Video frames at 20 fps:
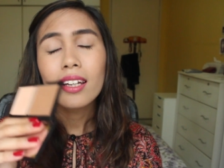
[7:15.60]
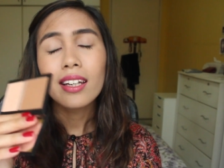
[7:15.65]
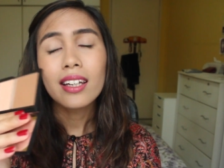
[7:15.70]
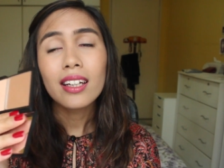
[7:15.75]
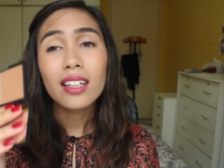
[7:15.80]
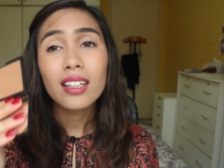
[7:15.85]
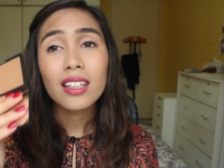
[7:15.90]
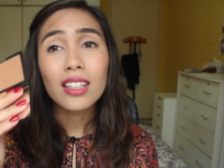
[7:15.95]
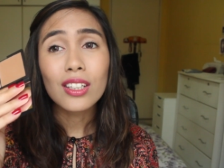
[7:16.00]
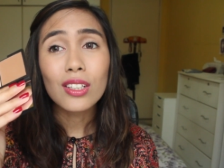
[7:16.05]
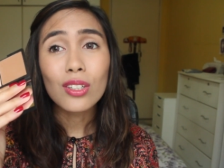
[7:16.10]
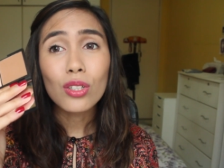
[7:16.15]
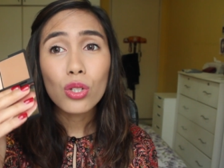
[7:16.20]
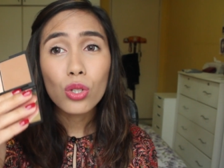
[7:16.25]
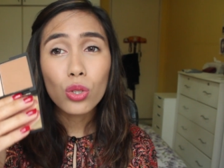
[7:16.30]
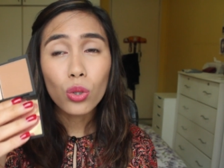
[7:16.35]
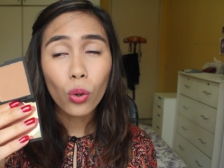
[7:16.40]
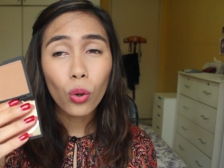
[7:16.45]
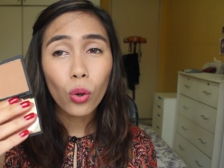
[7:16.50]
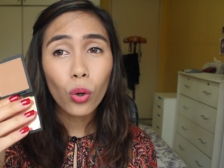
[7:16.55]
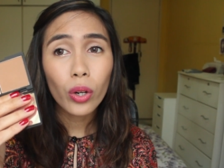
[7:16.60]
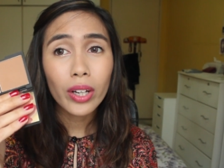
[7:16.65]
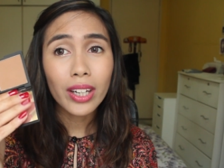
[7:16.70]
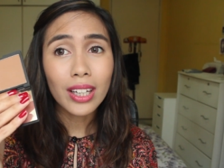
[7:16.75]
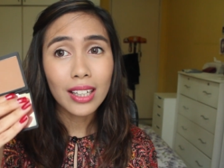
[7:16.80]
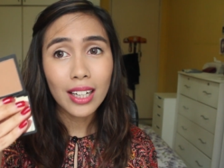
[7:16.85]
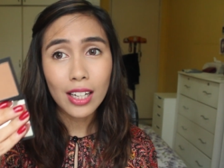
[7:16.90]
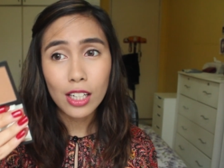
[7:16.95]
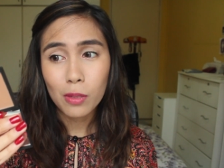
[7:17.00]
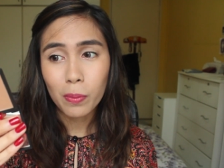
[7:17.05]
it is so
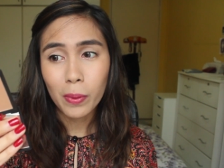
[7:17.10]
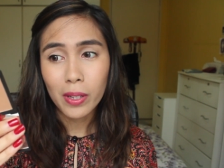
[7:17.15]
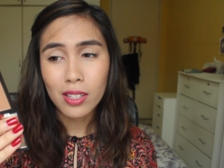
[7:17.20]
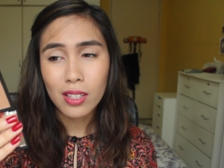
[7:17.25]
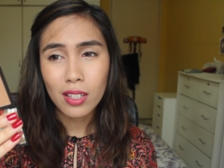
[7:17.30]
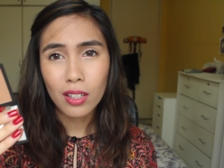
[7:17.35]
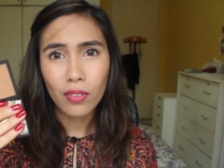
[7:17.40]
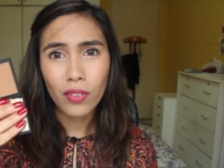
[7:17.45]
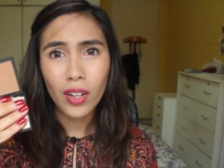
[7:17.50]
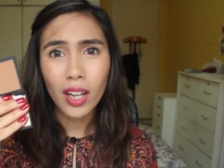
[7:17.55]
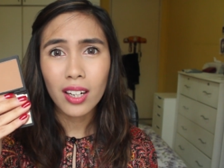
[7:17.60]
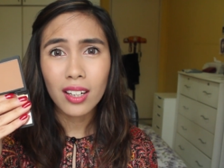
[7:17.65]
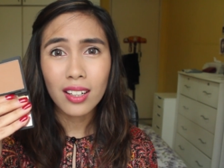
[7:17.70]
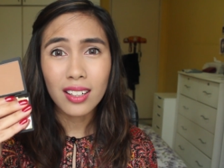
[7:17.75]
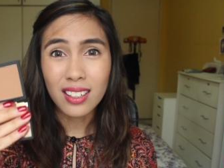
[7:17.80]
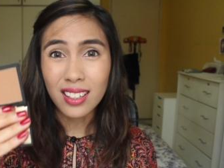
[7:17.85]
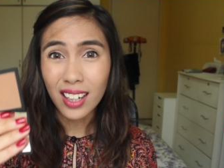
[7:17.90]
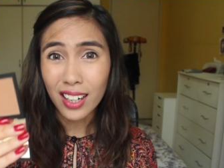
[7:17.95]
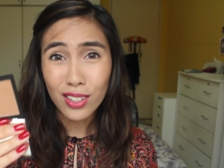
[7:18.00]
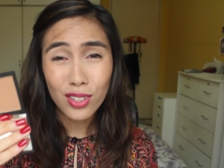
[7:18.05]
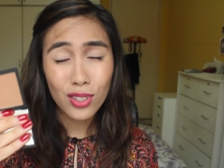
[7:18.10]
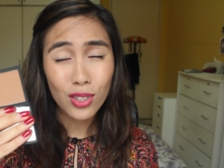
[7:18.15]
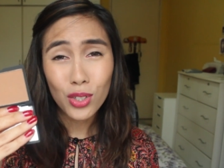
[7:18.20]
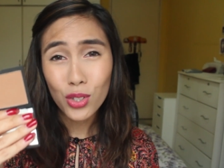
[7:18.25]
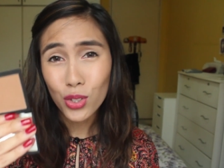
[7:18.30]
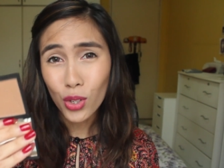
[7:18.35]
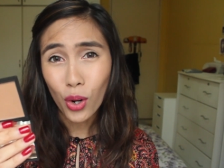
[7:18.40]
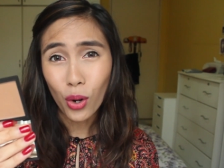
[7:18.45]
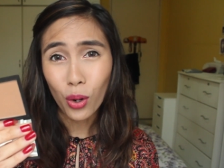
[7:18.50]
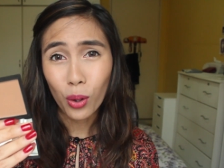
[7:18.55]
inexpensive and it does the
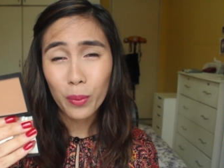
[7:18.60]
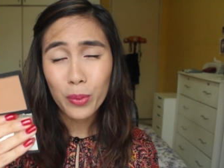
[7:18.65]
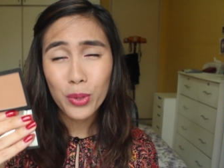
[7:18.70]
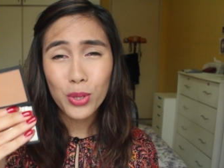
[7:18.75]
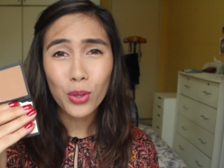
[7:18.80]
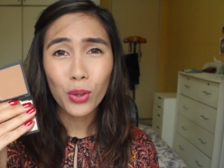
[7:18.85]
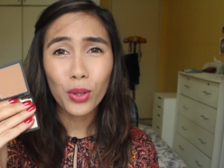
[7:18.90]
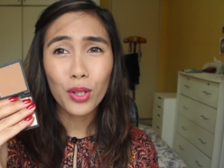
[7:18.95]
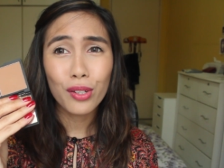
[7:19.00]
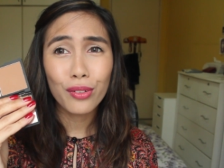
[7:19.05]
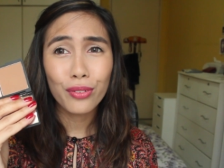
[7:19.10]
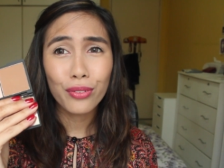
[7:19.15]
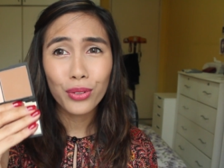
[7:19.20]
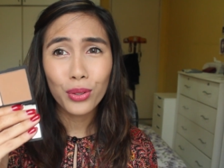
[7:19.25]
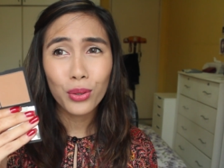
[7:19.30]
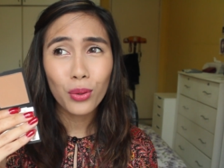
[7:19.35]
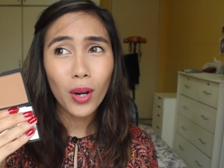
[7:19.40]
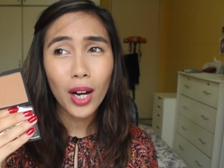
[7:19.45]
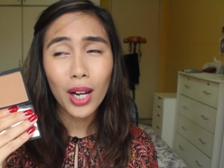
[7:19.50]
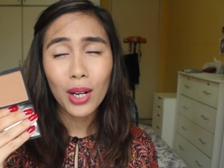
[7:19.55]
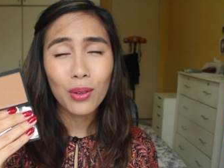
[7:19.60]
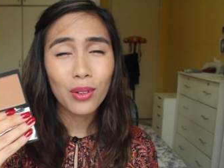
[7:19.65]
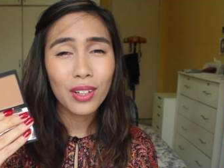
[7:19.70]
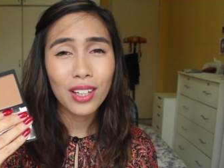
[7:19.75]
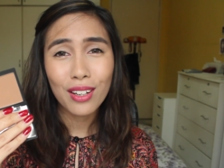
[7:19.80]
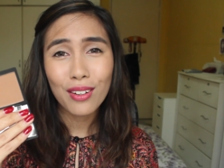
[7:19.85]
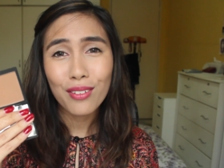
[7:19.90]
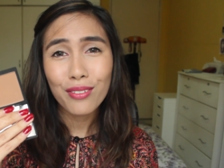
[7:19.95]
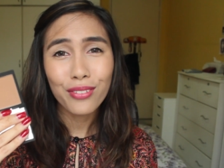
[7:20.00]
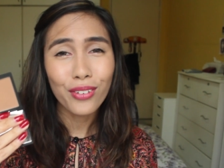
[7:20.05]
job so if you are
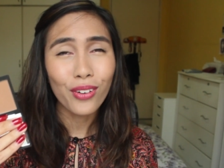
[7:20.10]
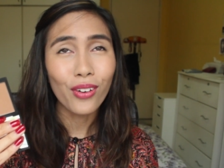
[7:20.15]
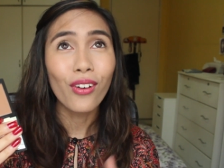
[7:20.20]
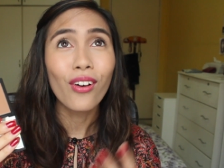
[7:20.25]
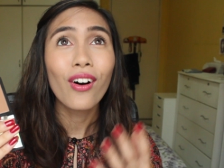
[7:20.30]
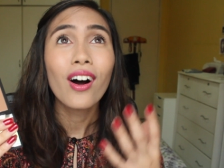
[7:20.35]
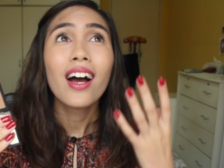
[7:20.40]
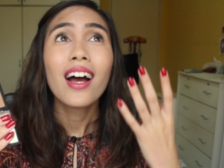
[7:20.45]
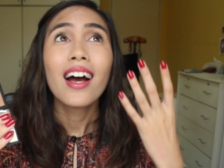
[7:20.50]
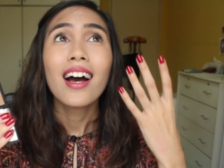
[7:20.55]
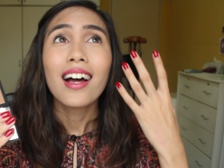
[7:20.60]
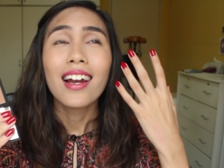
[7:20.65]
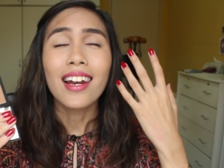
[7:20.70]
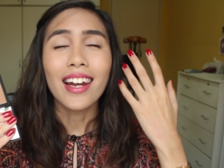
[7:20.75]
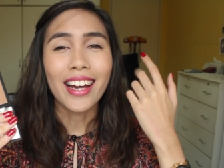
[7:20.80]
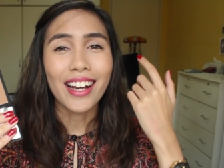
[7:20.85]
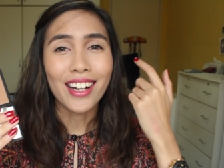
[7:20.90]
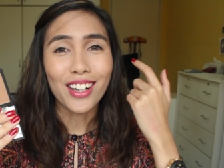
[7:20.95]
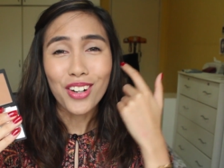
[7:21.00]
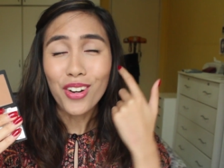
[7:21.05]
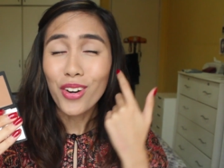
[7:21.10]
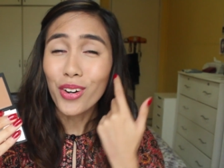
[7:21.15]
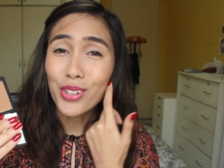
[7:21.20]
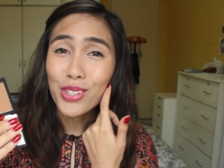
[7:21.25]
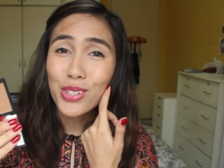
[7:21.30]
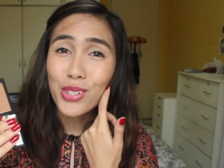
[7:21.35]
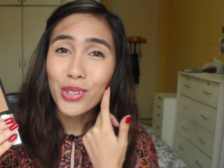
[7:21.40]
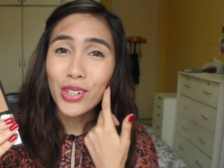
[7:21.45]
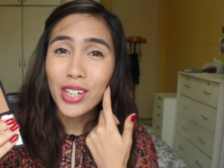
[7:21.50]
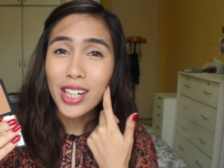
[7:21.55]
looking for like a
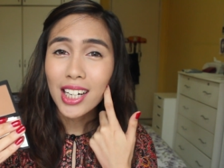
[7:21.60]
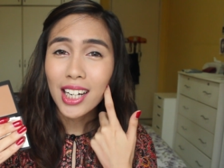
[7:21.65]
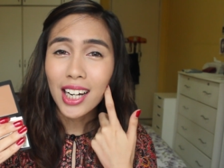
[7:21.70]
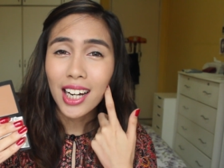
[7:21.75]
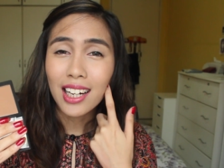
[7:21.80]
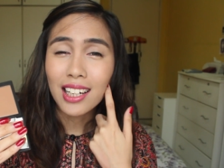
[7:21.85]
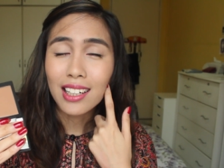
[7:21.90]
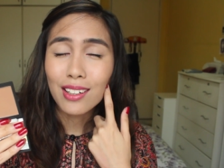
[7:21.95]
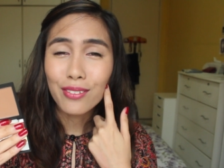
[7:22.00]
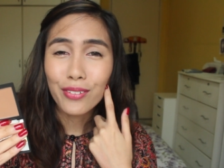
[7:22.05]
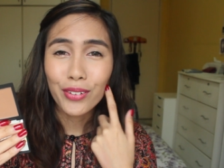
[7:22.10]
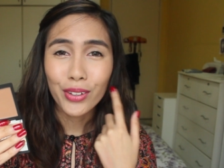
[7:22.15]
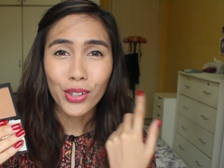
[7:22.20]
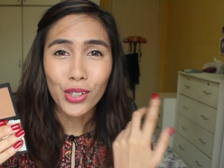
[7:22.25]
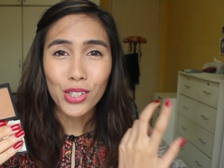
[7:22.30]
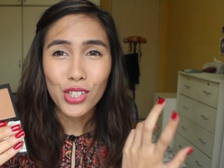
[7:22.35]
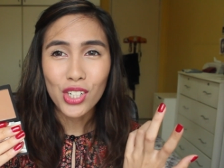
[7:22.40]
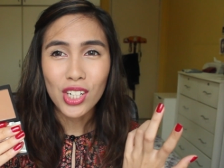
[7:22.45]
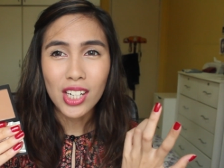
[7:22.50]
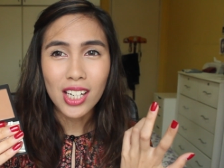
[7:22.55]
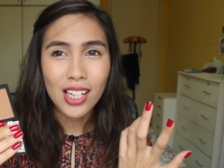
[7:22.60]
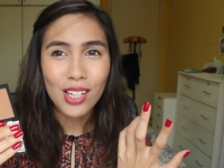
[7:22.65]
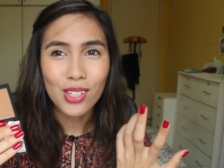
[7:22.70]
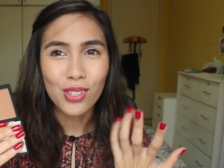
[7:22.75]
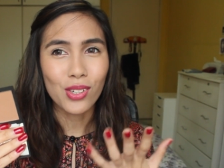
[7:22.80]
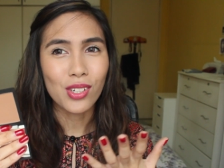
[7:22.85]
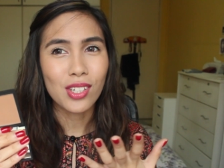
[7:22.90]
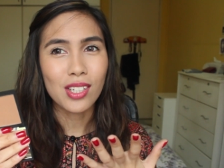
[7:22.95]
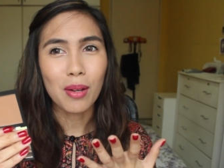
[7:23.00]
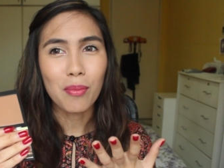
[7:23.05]
contouring color for your
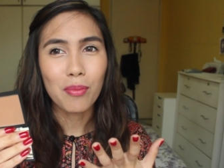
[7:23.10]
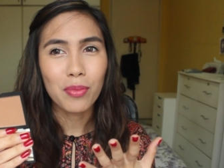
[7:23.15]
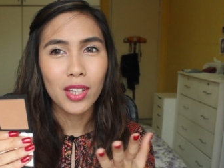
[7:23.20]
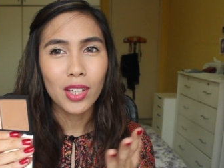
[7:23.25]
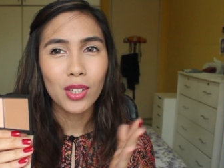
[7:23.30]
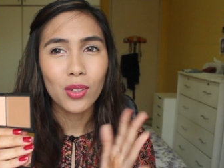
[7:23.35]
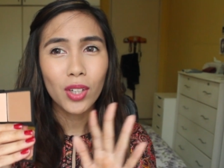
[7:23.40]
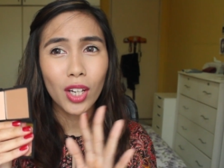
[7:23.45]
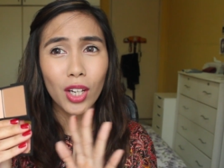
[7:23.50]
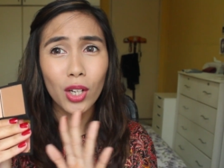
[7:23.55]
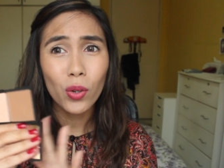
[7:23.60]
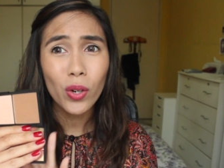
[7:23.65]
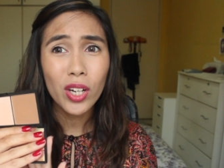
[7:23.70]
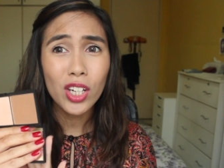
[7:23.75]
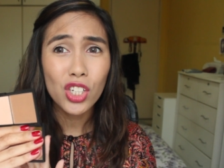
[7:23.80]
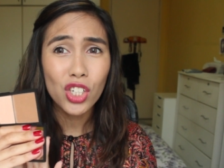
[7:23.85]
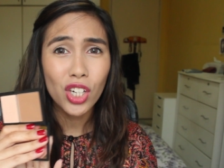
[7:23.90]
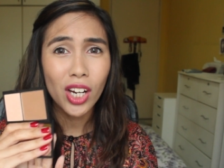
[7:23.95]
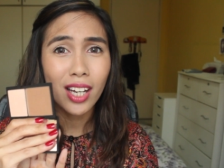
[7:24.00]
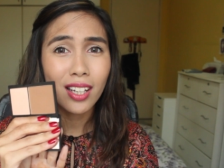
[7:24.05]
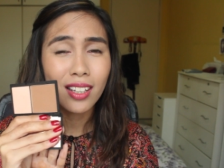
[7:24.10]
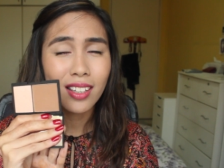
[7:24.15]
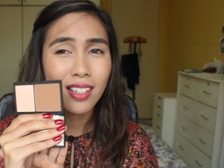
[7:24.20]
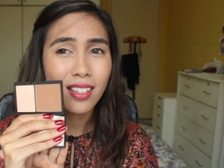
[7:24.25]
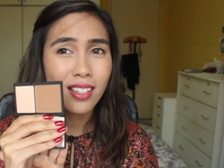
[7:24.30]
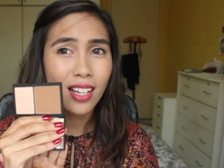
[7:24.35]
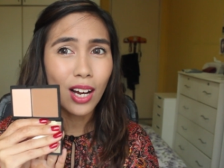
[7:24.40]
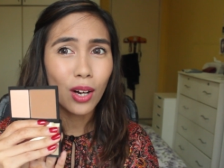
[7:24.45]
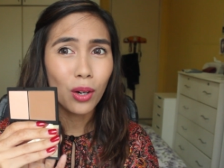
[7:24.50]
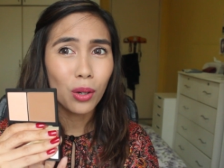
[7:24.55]
cheeks or something you can go and check
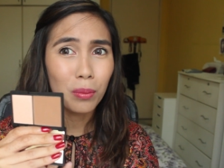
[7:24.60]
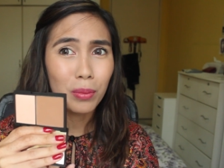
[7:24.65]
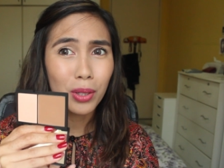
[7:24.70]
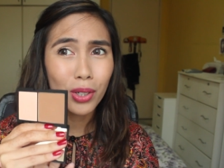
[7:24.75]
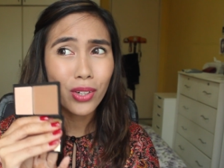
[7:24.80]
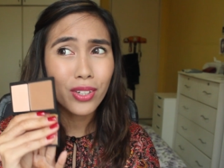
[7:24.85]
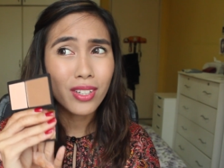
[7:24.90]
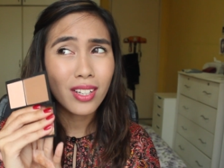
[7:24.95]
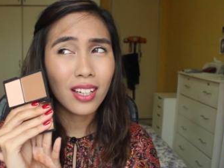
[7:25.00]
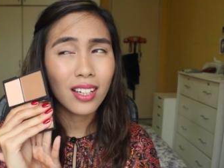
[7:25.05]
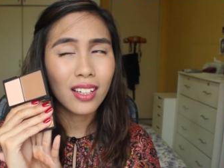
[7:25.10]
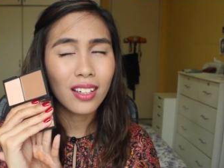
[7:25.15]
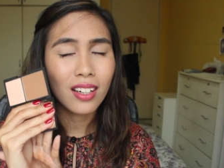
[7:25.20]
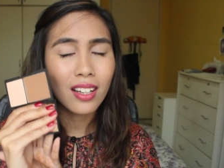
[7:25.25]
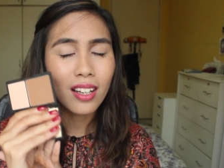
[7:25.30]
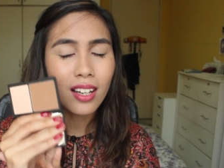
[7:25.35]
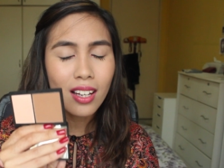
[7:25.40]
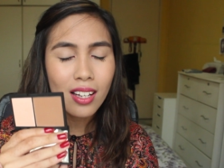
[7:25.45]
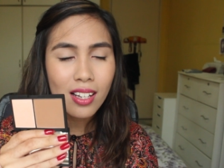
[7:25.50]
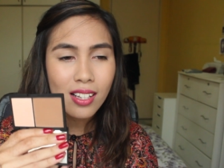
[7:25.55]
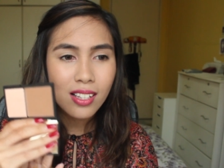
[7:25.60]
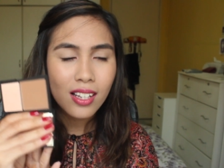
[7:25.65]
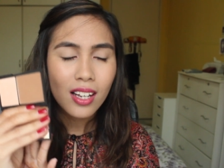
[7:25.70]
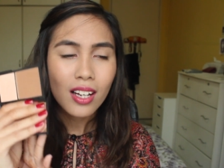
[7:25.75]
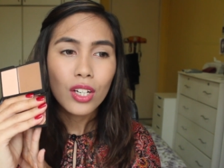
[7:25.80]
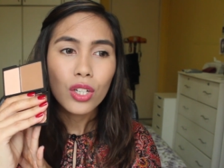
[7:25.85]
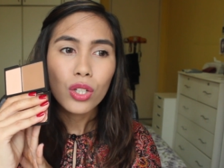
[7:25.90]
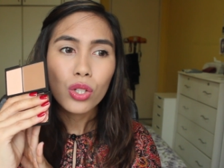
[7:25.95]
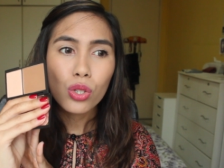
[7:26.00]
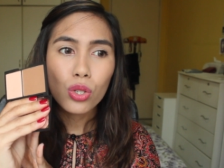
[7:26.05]
this out because it is
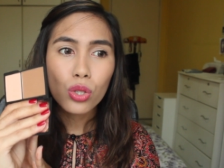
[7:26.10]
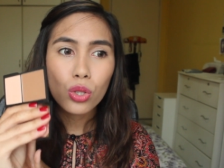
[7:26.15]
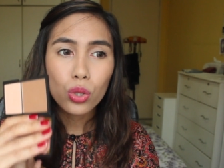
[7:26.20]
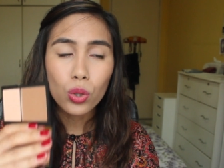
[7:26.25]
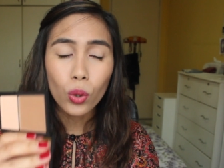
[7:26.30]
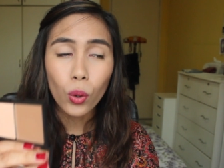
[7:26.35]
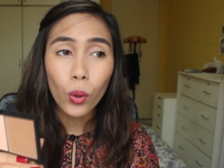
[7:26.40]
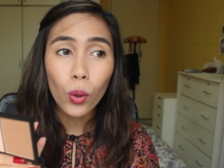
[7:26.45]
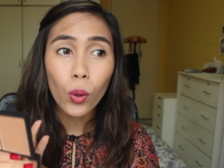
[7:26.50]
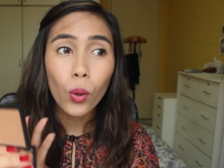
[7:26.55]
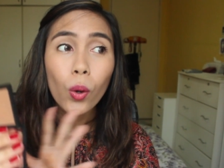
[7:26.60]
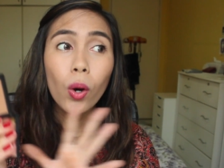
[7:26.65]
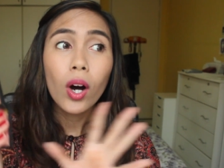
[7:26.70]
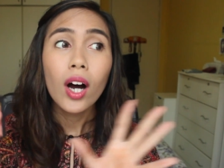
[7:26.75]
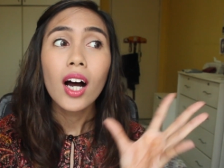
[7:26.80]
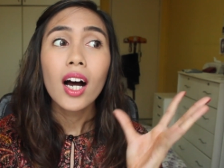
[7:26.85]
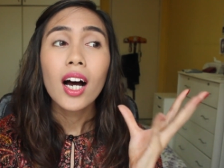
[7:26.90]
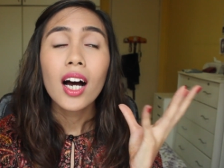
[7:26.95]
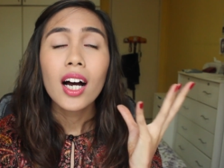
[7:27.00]
so